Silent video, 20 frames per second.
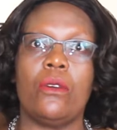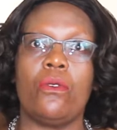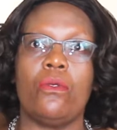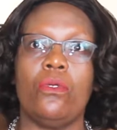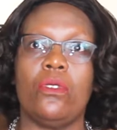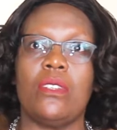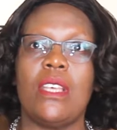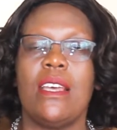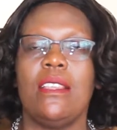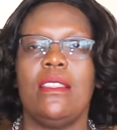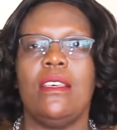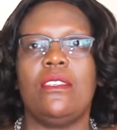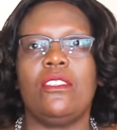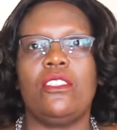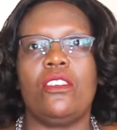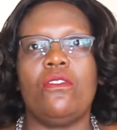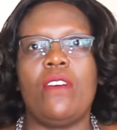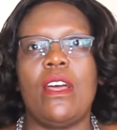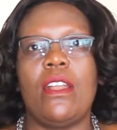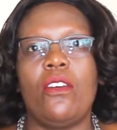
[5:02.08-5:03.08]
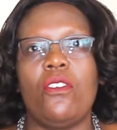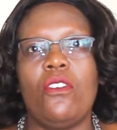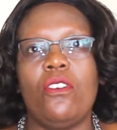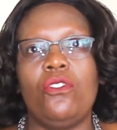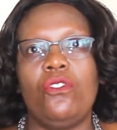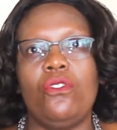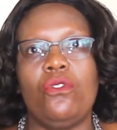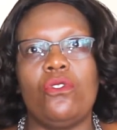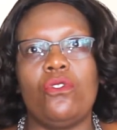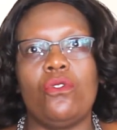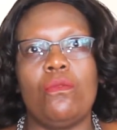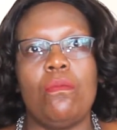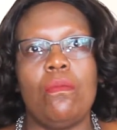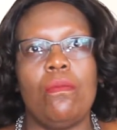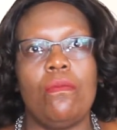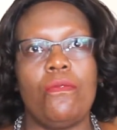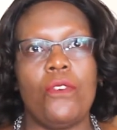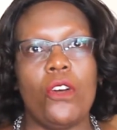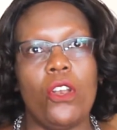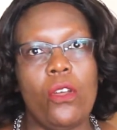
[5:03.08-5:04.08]
rules. These children are not used to
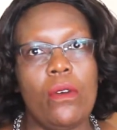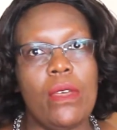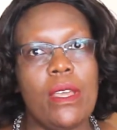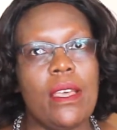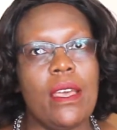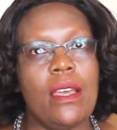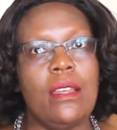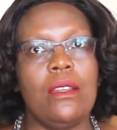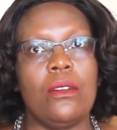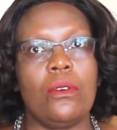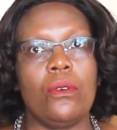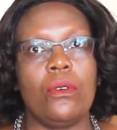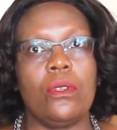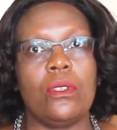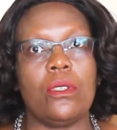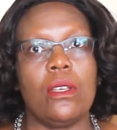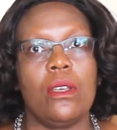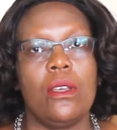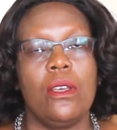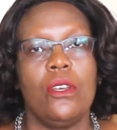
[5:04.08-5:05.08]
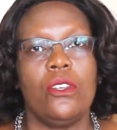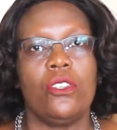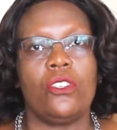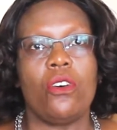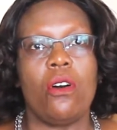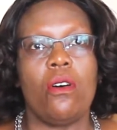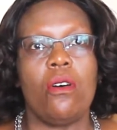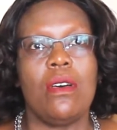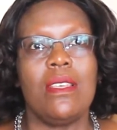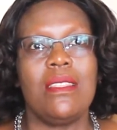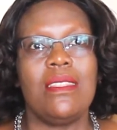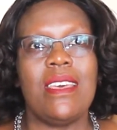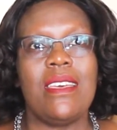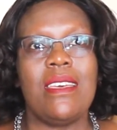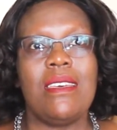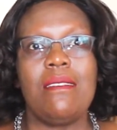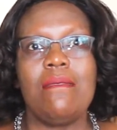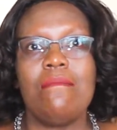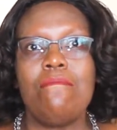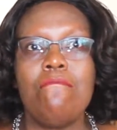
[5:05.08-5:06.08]
following any rules. So
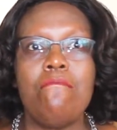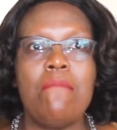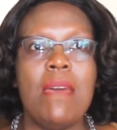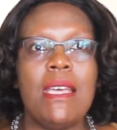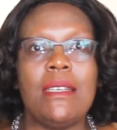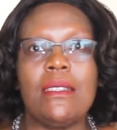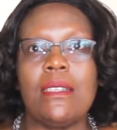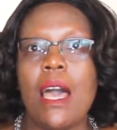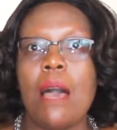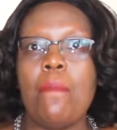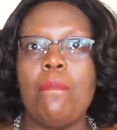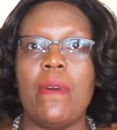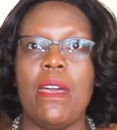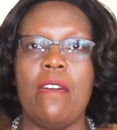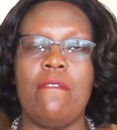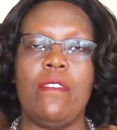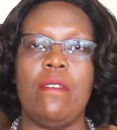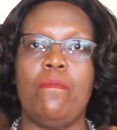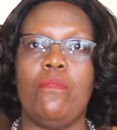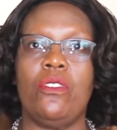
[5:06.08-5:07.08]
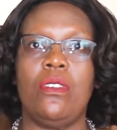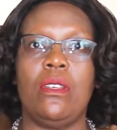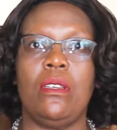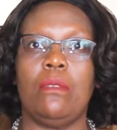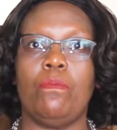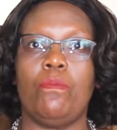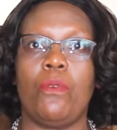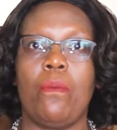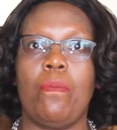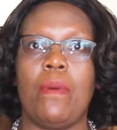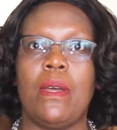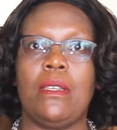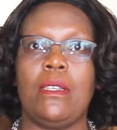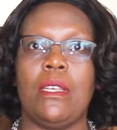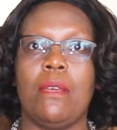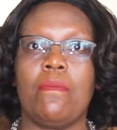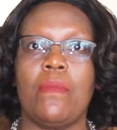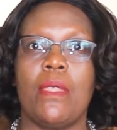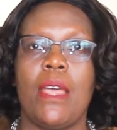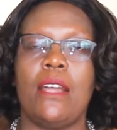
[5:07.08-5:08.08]
they mess up everybody's
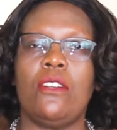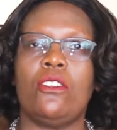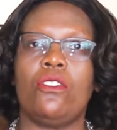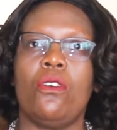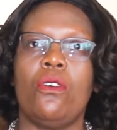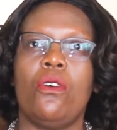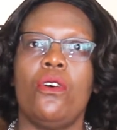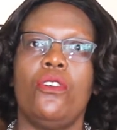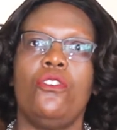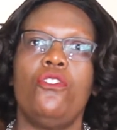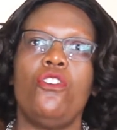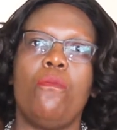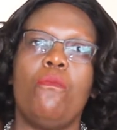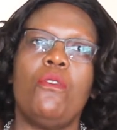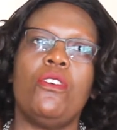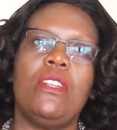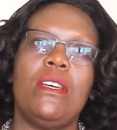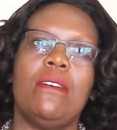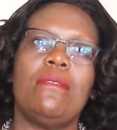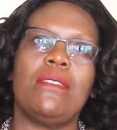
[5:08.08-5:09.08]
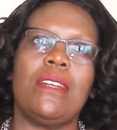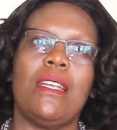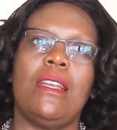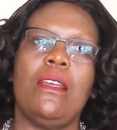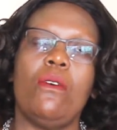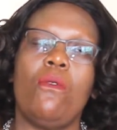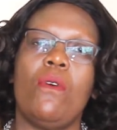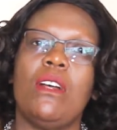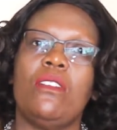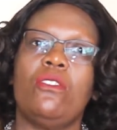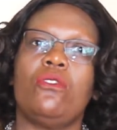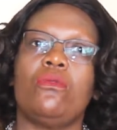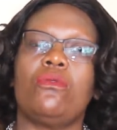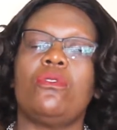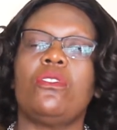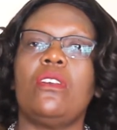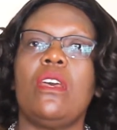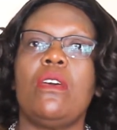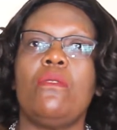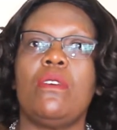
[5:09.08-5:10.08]
property. And so nobody really wants to
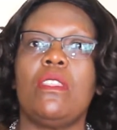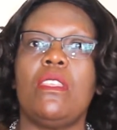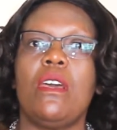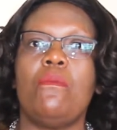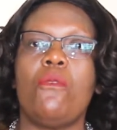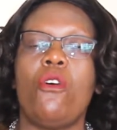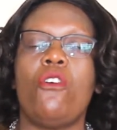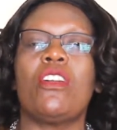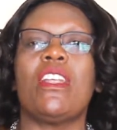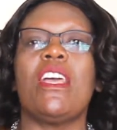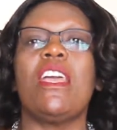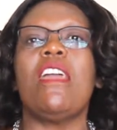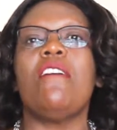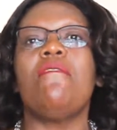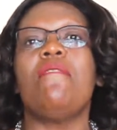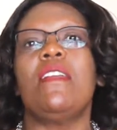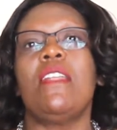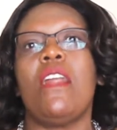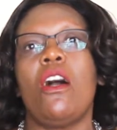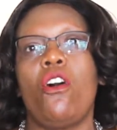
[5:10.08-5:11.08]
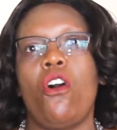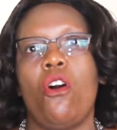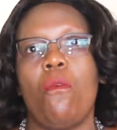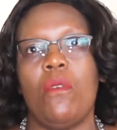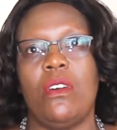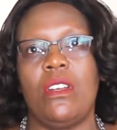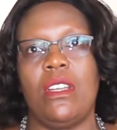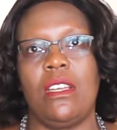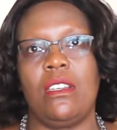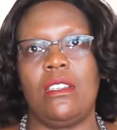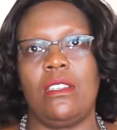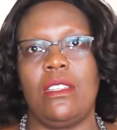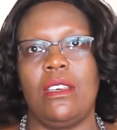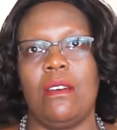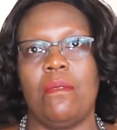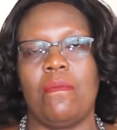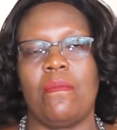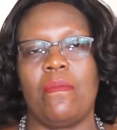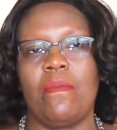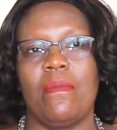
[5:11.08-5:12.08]
stay with them or even accommodate them.